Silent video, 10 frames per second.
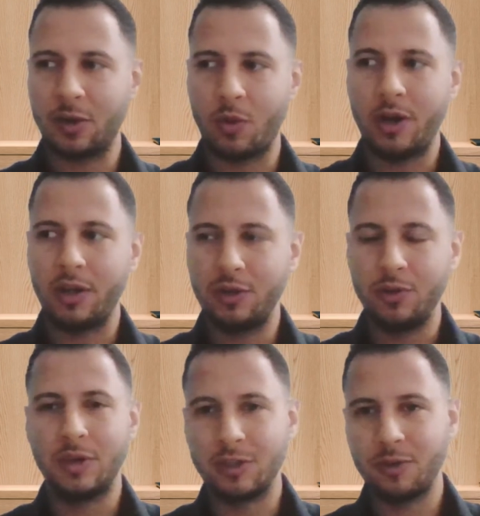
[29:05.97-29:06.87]
why you
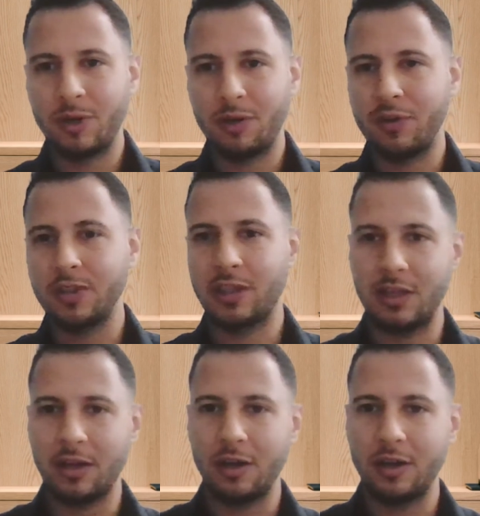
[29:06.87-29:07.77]
get your money first and
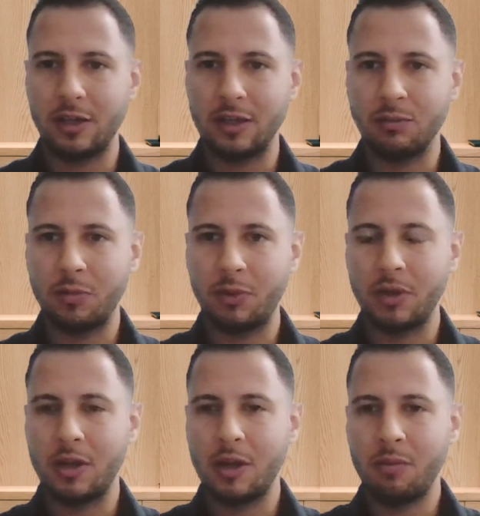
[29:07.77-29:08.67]
then I get my money,